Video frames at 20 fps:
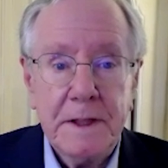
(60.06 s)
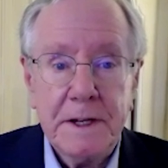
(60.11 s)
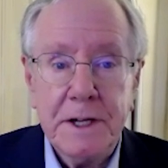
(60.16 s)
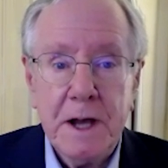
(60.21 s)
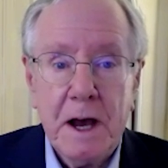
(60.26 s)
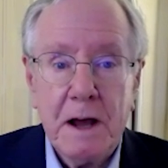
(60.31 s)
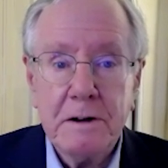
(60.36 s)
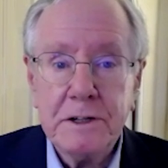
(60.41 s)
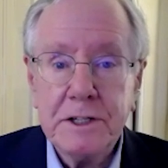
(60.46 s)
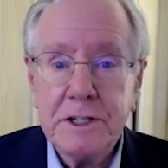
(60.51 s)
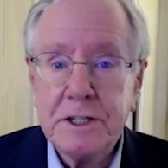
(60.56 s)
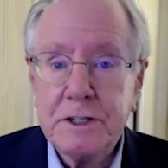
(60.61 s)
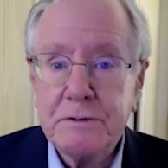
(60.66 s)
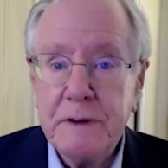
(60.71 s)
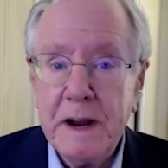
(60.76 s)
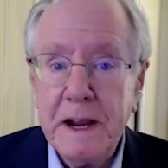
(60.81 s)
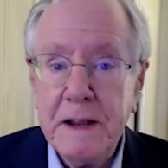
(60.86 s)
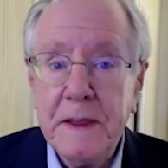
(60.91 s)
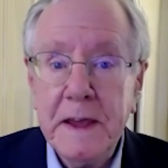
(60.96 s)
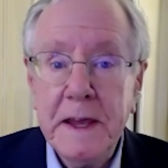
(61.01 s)
The dollar's
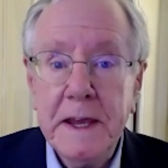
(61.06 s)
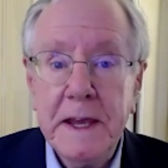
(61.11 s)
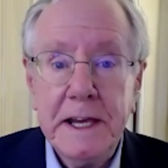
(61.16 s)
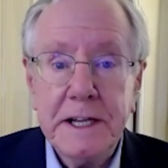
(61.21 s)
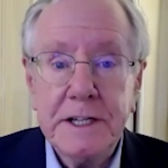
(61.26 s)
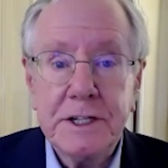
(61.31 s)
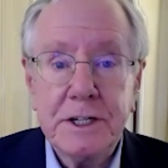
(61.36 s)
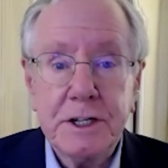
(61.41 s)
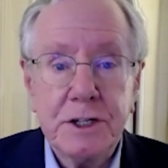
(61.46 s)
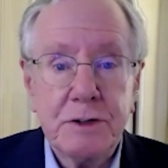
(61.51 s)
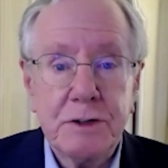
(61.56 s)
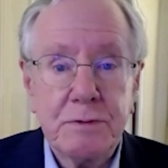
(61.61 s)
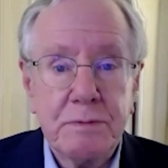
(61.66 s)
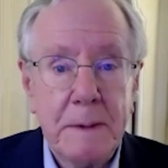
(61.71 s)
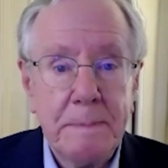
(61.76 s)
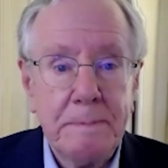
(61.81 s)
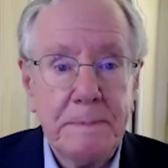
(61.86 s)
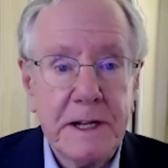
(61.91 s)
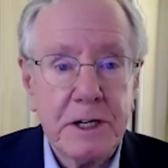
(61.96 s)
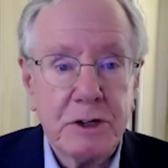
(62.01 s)
strength is
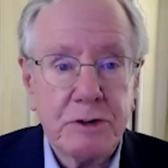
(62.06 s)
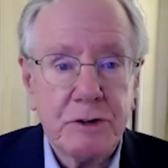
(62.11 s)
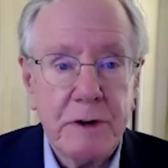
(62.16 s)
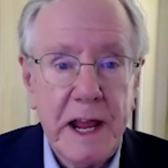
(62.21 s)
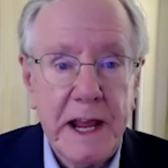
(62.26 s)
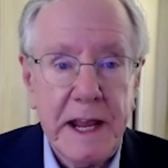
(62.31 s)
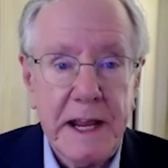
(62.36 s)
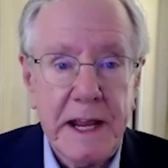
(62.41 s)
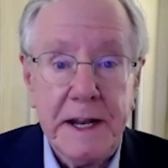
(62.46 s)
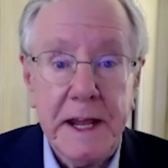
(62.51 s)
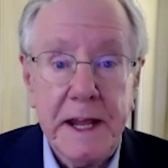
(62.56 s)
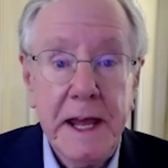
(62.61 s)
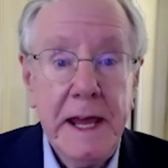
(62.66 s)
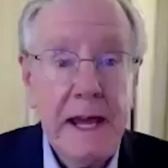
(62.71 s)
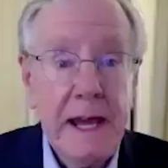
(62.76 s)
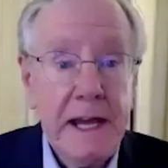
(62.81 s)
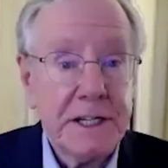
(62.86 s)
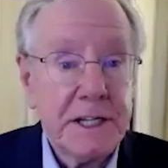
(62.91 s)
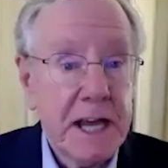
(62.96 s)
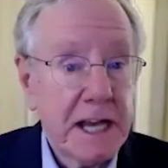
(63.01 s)
disrupting trade,
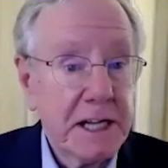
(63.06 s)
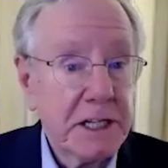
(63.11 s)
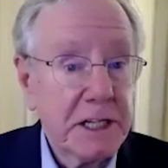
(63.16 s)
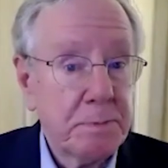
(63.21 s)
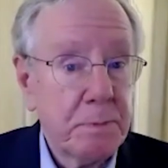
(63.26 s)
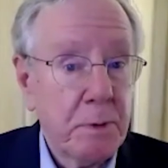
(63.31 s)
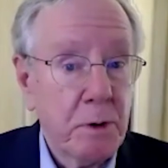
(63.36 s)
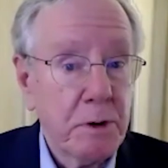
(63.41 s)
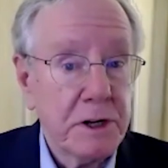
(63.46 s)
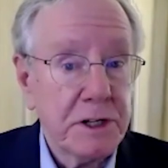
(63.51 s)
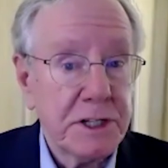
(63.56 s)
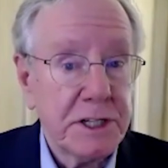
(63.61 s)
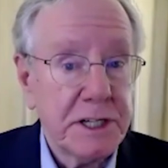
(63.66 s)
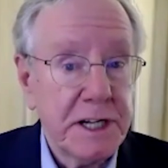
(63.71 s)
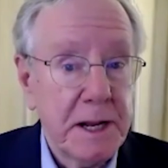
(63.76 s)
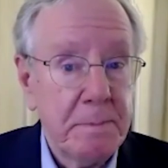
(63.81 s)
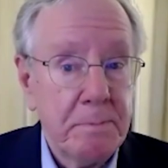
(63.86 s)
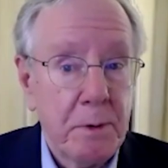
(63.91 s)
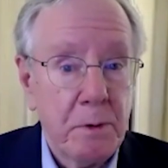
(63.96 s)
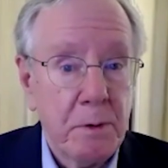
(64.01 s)
as exporters
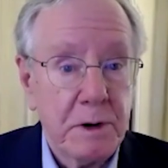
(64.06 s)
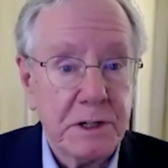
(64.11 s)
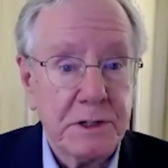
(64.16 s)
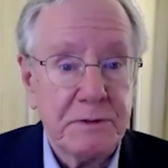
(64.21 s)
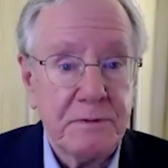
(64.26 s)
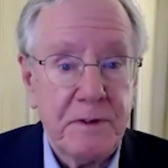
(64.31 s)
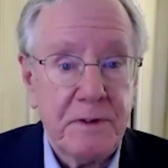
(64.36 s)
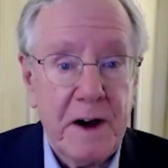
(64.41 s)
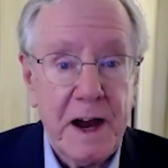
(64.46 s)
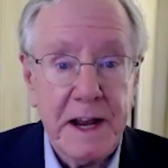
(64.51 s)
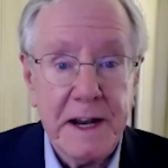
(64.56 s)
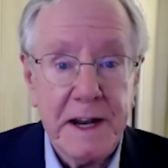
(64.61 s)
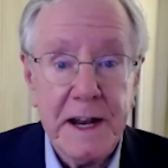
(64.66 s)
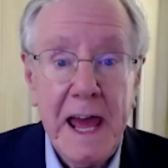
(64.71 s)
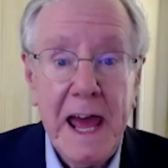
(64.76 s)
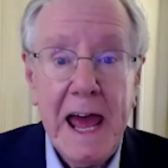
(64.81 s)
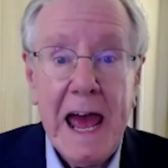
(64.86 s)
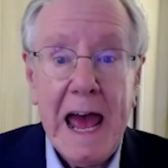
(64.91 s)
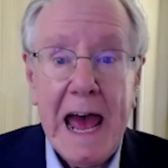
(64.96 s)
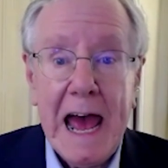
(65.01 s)
and importers find
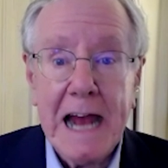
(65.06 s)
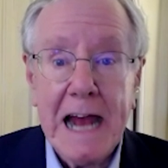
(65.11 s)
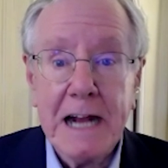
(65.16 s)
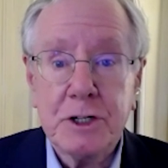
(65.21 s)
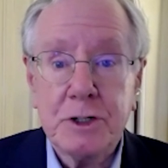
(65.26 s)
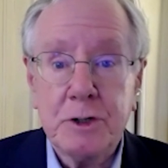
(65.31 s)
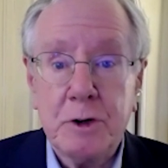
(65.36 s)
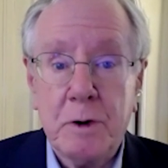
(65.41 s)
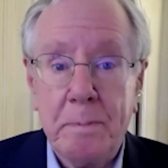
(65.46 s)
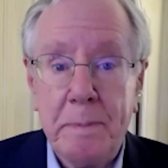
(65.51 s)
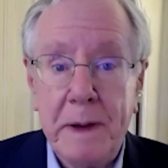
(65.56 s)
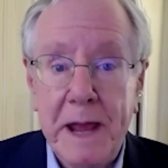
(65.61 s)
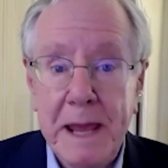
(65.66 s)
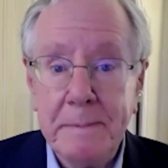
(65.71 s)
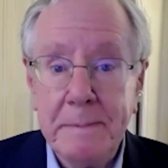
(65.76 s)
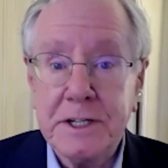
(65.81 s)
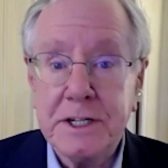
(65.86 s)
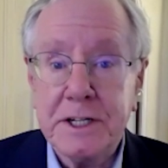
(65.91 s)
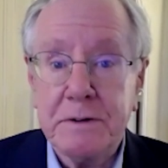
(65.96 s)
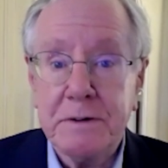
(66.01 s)
actual
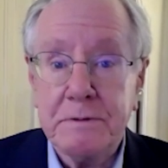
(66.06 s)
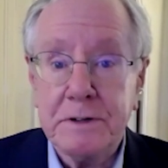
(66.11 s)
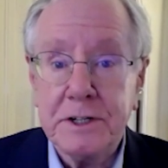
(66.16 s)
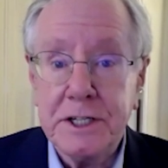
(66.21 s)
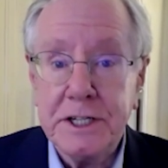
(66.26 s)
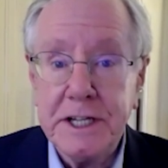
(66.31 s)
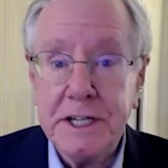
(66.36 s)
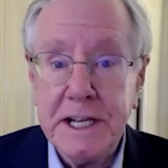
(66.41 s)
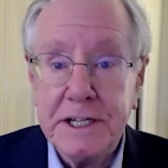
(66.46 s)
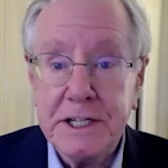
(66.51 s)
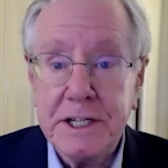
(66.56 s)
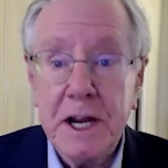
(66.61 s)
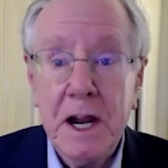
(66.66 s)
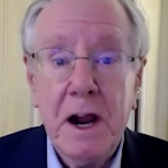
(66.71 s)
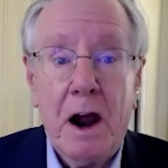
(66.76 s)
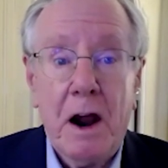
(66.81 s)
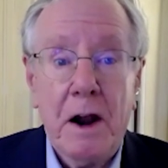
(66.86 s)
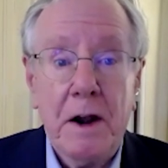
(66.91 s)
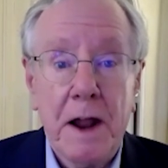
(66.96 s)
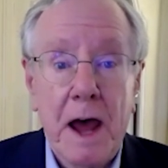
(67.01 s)
payments and receipts
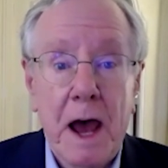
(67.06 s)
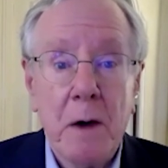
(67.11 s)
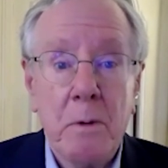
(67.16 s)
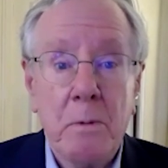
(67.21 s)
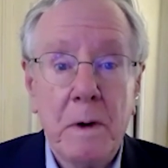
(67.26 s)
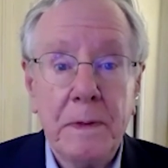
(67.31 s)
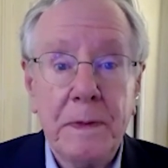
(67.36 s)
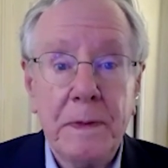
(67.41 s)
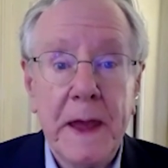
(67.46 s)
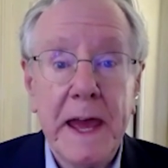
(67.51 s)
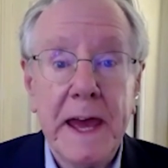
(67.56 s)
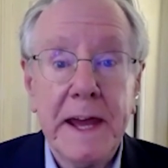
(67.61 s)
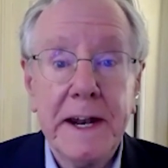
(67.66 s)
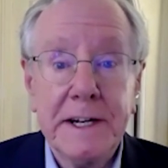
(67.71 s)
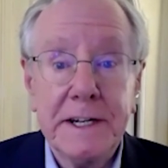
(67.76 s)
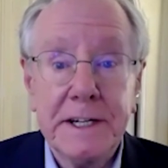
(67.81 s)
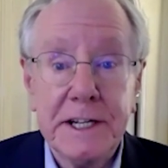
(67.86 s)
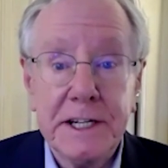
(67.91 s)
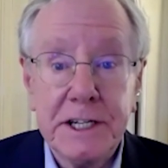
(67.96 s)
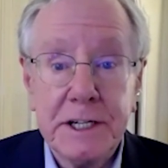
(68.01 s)
are not what they had
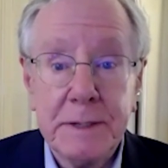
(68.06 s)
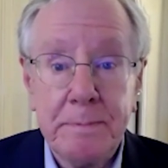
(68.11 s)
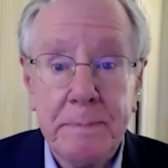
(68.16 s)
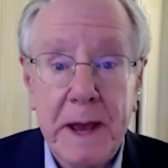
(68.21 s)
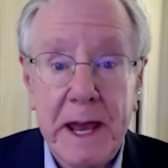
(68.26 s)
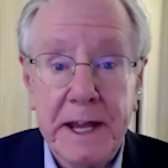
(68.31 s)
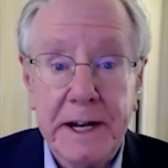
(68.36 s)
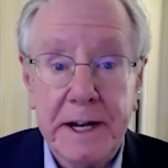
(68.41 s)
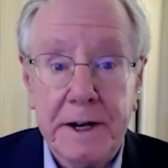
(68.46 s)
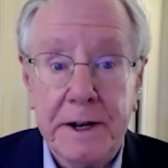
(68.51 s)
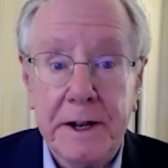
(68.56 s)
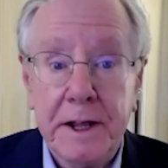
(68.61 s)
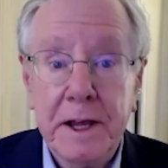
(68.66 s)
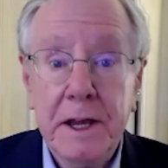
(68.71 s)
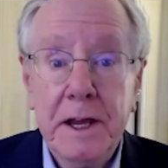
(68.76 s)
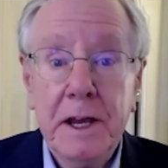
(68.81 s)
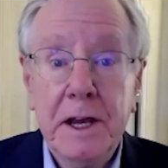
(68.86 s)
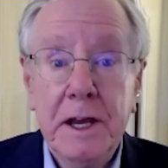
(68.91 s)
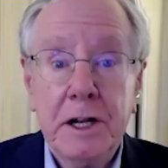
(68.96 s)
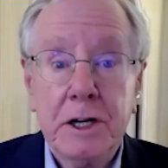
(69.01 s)
anticipated.
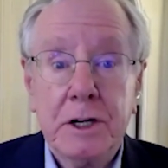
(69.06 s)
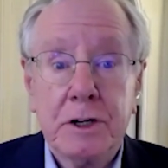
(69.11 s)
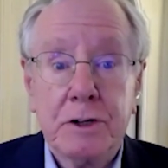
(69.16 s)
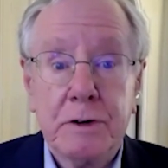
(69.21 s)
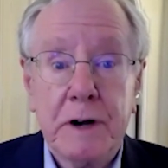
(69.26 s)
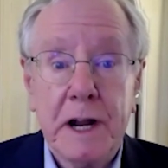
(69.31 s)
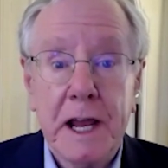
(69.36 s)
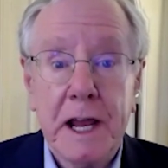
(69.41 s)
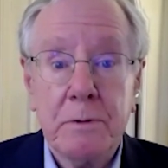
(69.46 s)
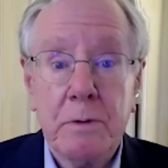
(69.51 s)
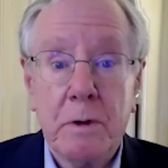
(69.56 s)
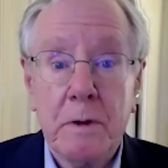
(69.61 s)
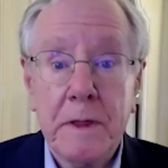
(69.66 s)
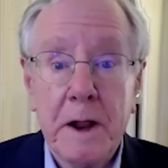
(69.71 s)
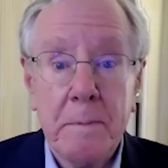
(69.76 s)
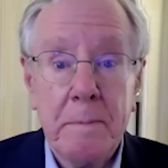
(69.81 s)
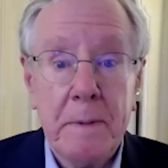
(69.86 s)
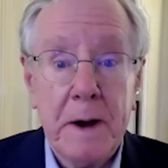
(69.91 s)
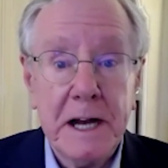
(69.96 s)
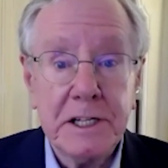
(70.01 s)
Trade will
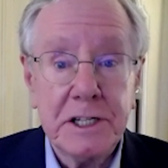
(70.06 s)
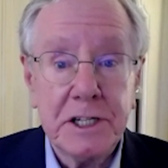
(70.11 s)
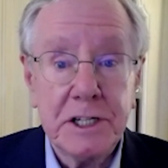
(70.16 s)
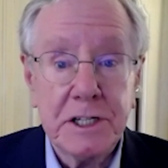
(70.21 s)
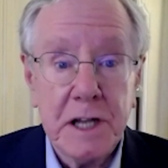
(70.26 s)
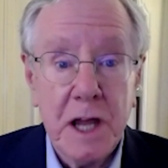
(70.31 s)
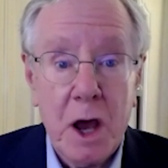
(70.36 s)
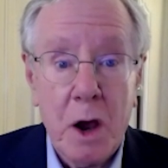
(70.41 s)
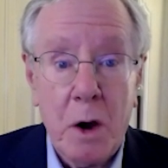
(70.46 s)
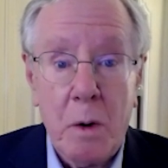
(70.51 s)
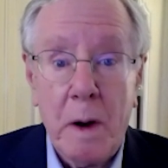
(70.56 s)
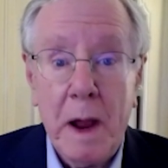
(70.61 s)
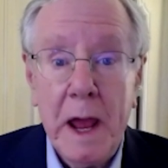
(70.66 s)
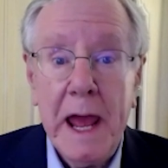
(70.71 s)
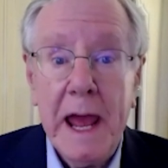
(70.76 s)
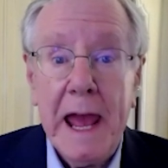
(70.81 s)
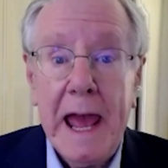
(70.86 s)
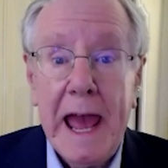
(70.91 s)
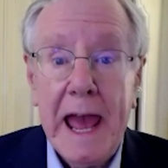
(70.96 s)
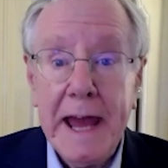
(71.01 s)
thereby slow,
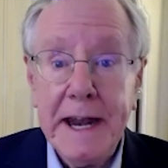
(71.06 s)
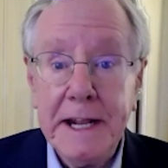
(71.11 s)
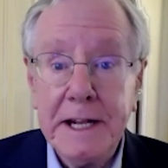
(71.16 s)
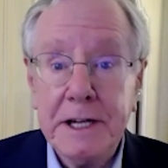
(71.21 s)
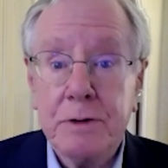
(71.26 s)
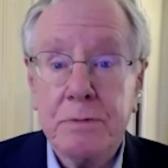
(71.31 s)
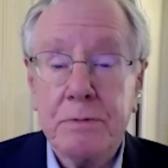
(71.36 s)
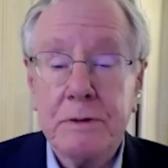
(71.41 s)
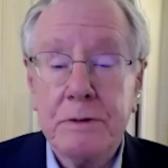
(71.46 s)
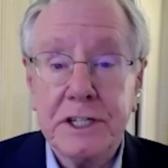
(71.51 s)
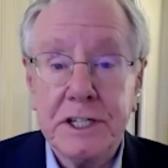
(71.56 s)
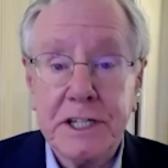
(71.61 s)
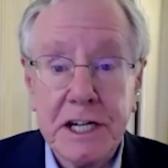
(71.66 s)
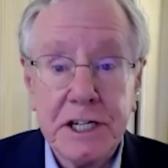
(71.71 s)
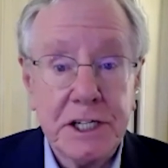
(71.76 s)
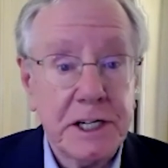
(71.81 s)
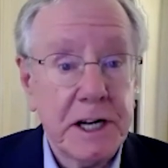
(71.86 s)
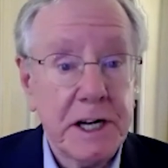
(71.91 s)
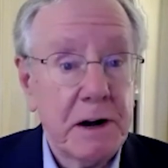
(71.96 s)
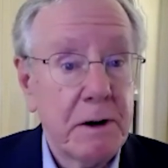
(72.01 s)
adding to
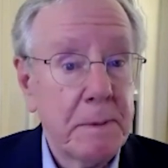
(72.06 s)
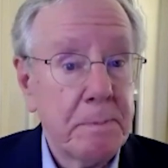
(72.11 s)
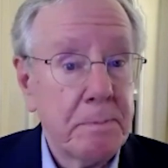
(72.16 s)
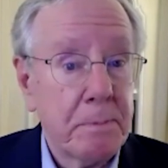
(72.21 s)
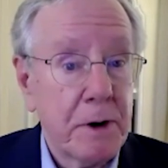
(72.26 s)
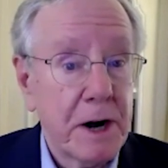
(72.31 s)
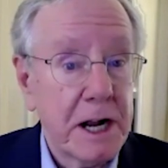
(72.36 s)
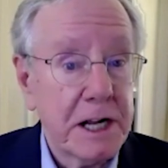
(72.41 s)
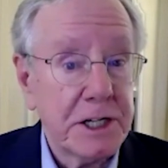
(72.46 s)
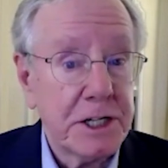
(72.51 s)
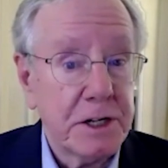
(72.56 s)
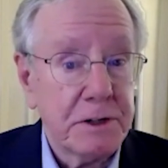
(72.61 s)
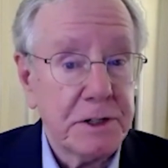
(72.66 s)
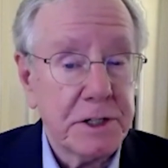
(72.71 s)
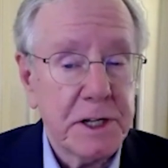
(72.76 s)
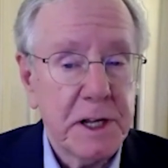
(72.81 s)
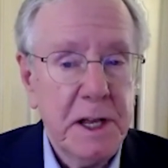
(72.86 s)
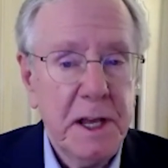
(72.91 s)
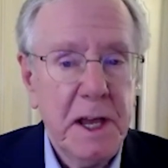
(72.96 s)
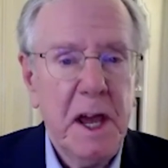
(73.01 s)
recessionary
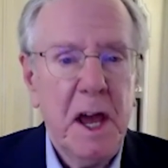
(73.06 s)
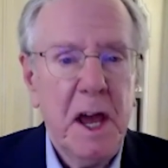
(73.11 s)
pressures.